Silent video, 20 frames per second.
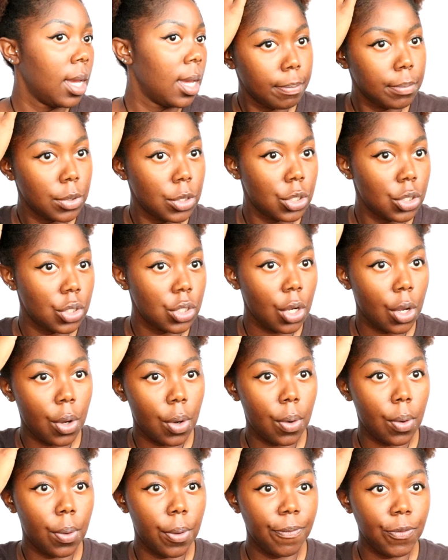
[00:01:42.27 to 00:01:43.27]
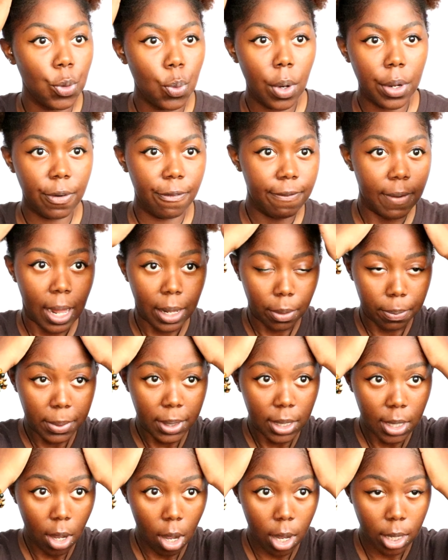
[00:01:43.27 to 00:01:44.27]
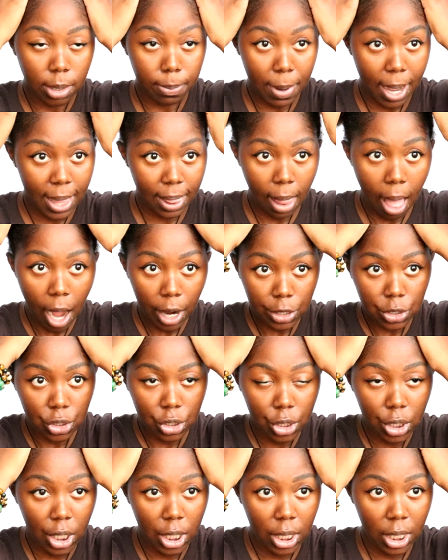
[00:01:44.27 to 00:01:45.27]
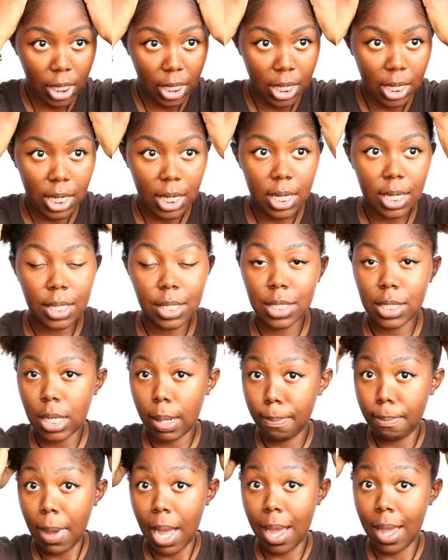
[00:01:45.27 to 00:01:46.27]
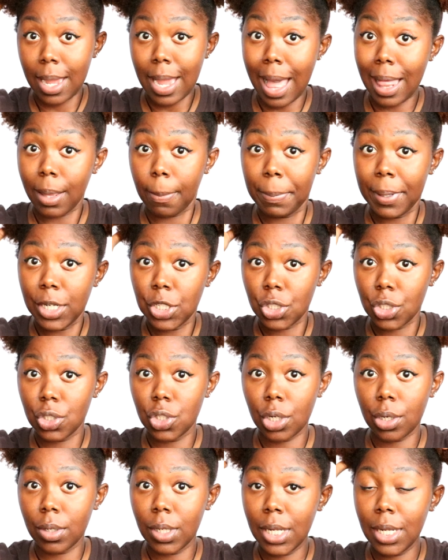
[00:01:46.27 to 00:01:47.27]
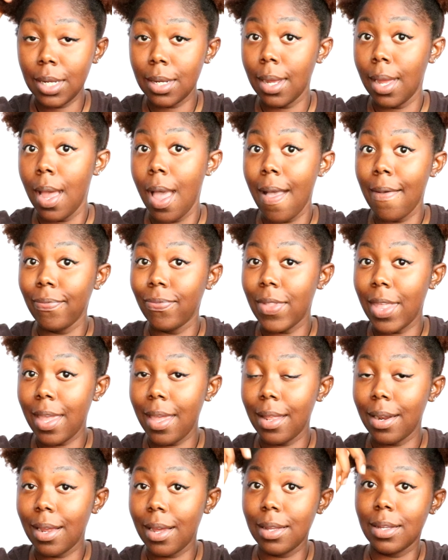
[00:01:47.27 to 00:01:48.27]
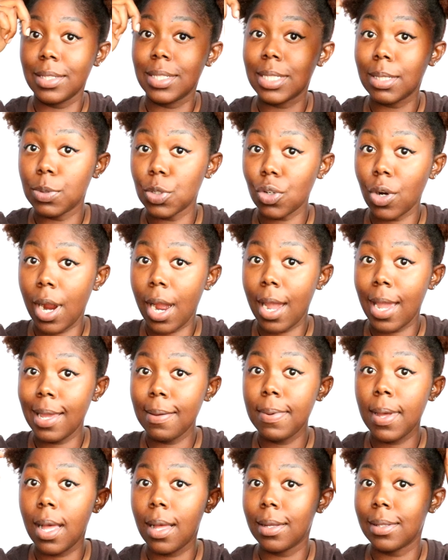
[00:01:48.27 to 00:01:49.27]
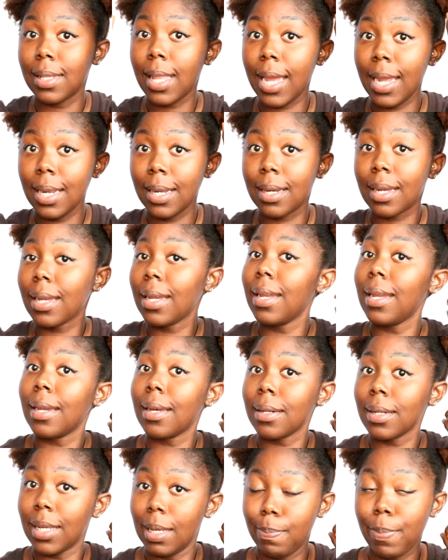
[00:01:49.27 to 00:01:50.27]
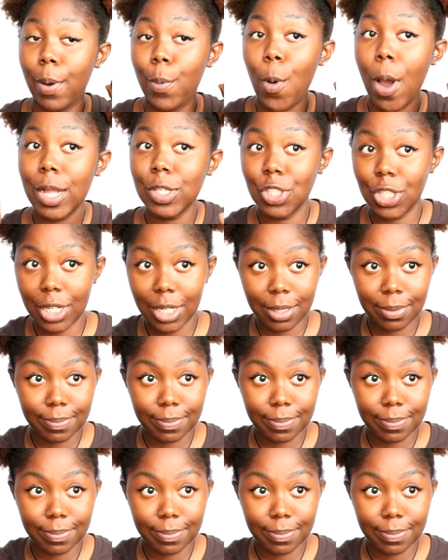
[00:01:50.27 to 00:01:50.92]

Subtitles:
So if you want to follow me on my lock journey and my alopecia journey, then subscribe, like, and keep on watching.